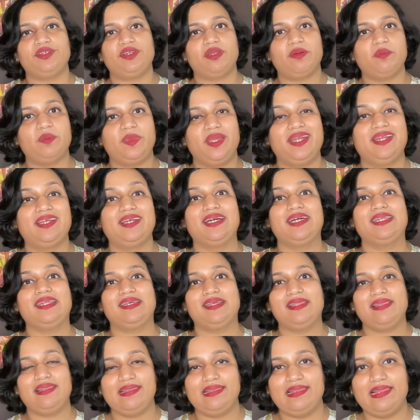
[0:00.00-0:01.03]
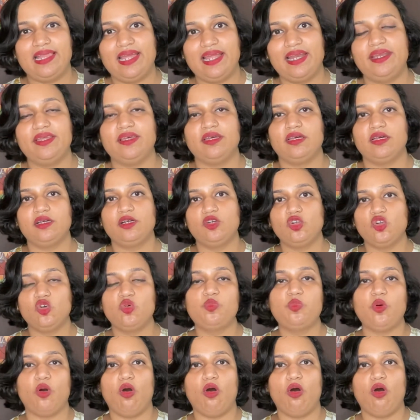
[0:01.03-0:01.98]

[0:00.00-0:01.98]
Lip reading: Ambedkar led a group